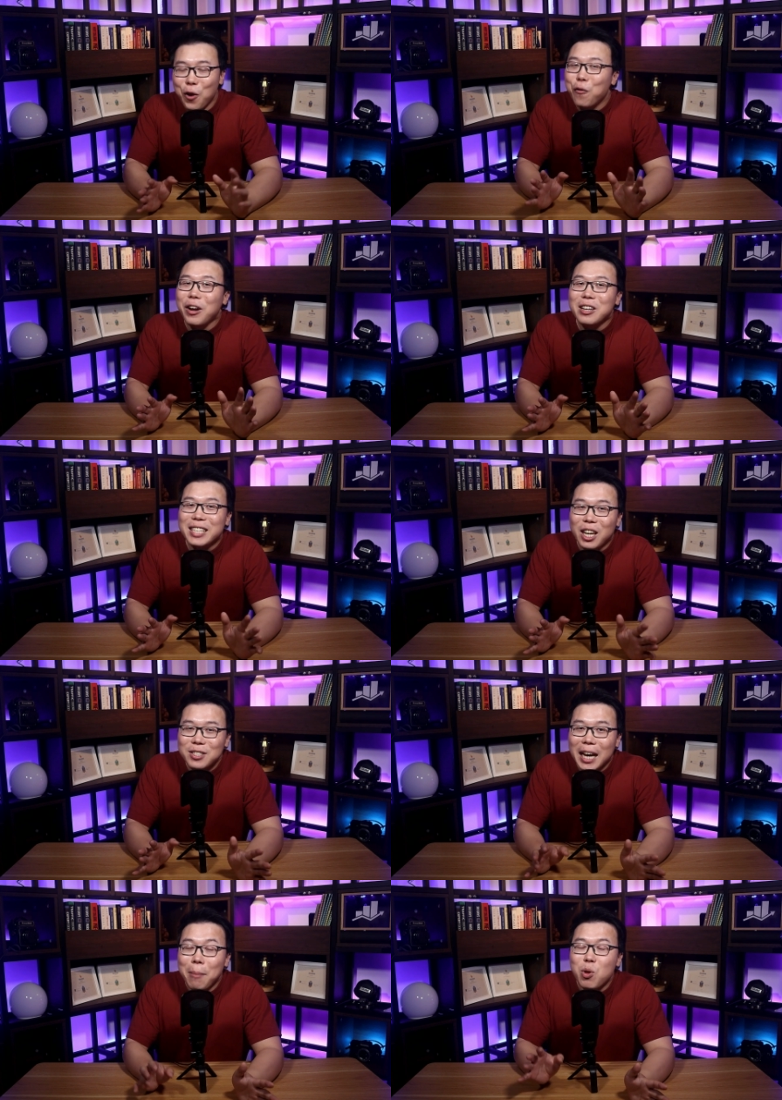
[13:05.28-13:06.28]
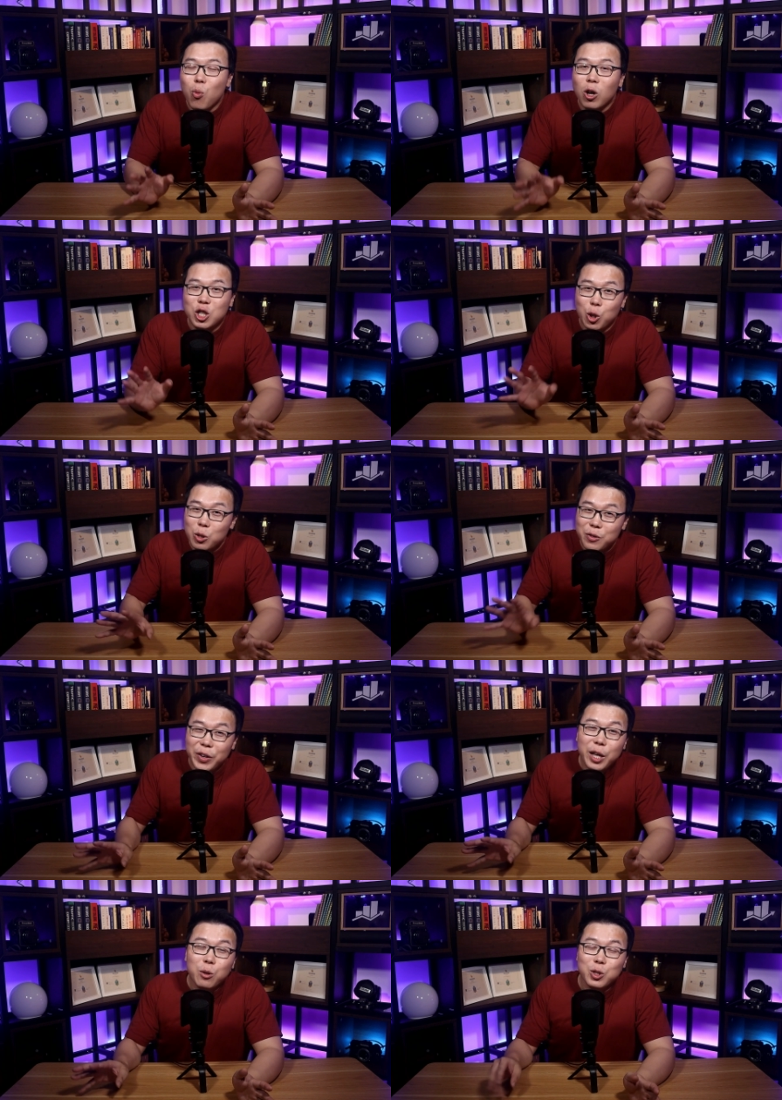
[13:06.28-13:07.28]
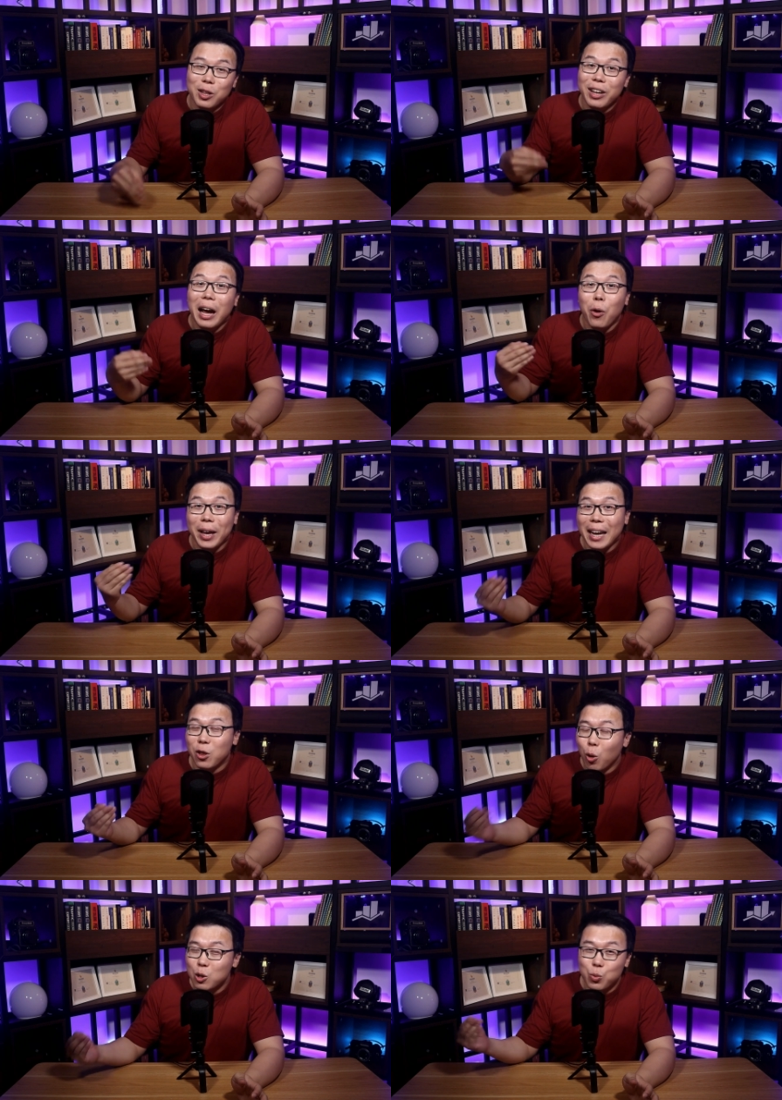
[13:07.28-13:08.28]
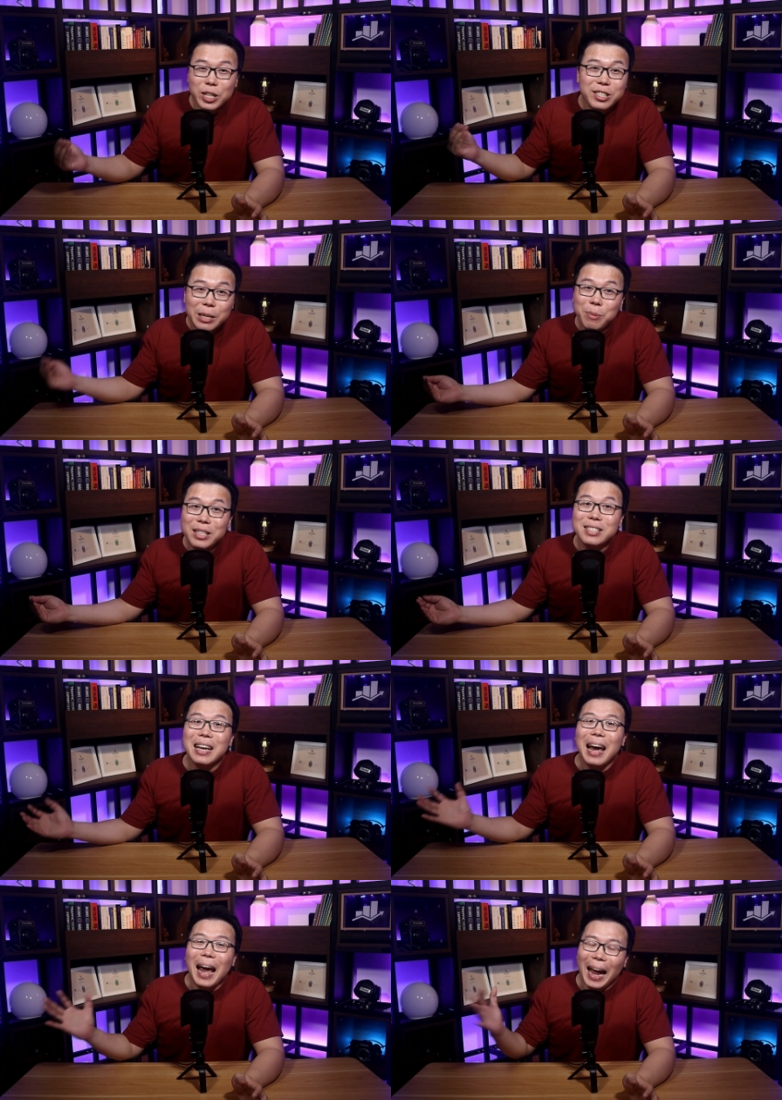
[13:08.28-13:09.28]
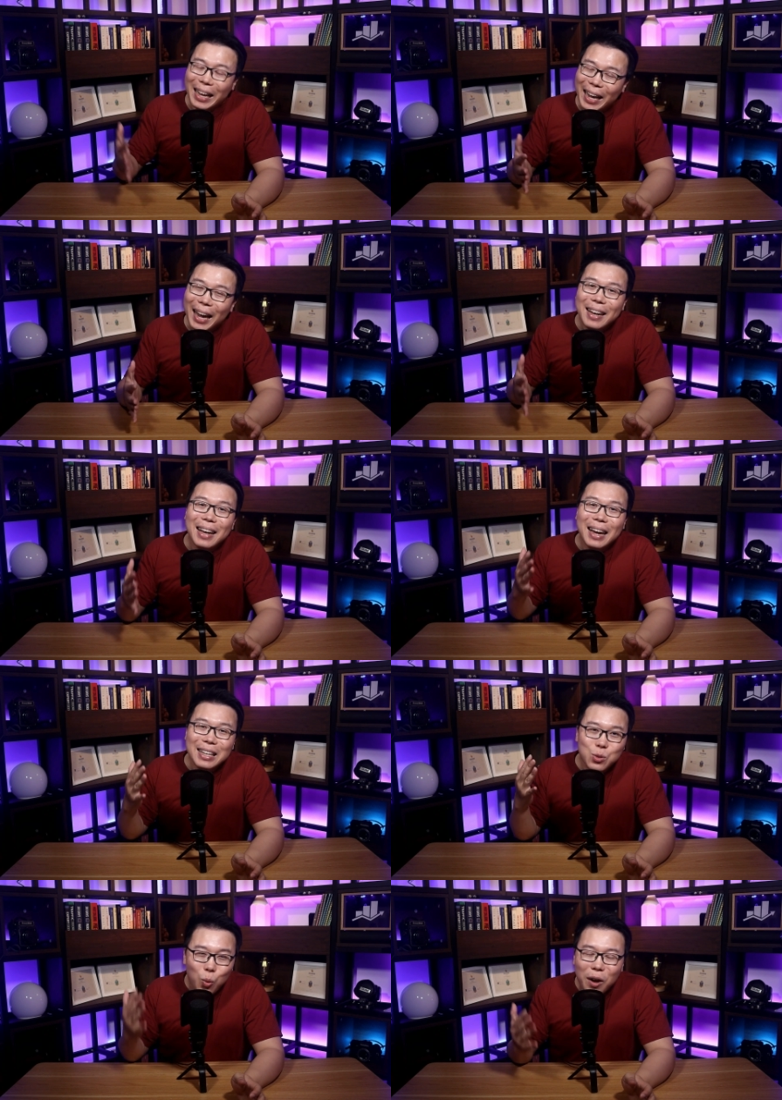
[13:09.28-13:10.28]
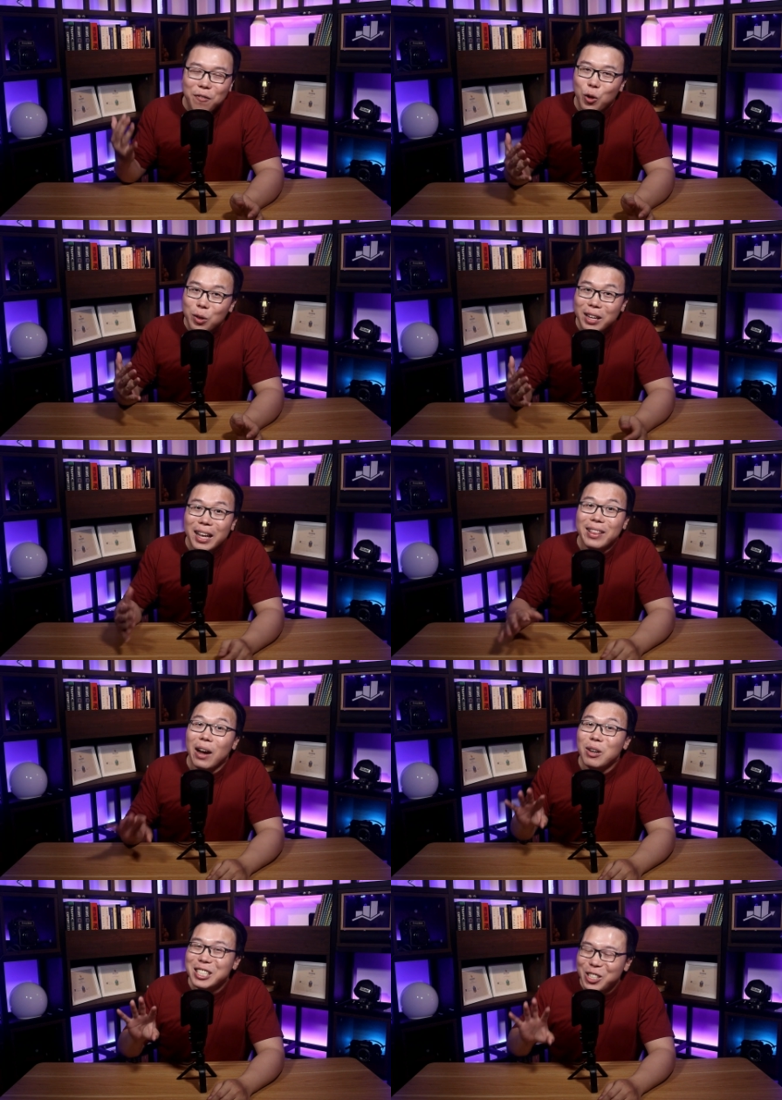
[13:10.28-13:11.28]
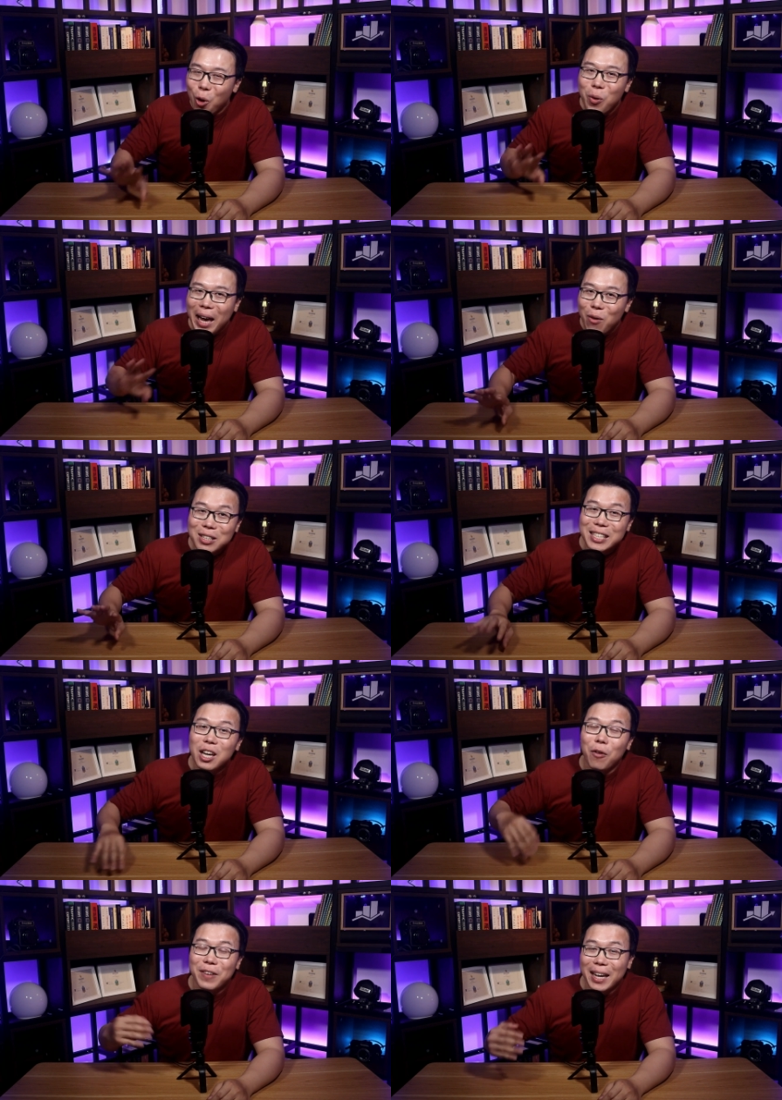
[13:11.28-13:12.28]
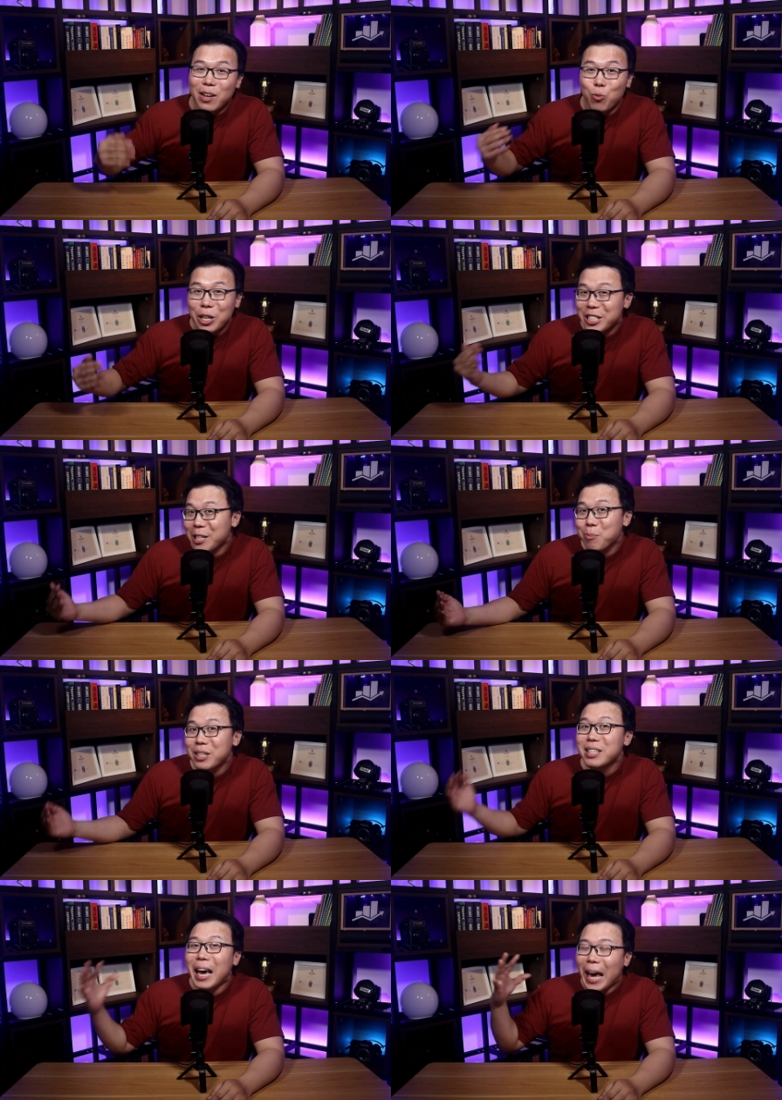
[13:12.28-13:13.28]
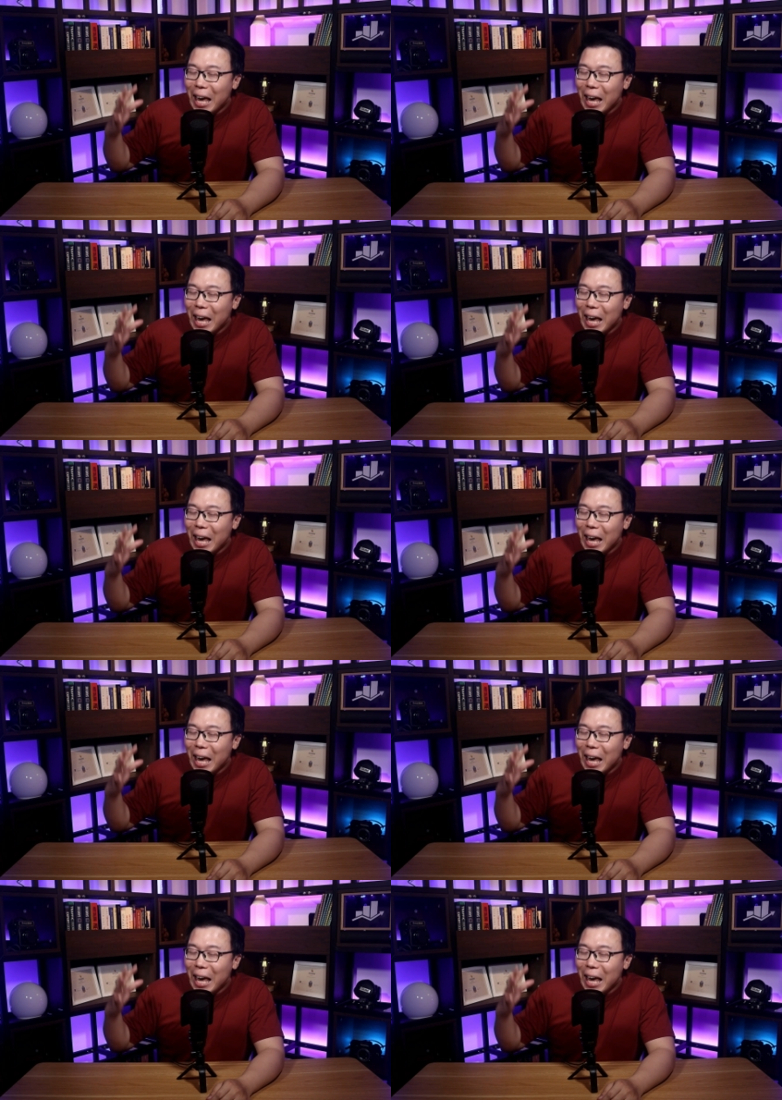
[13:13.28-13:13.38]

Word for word: Feel free to take your time to watch those videos to learn how to get those rich snippets. And again, it is worth noting that there is no guarantee of getting rich snippets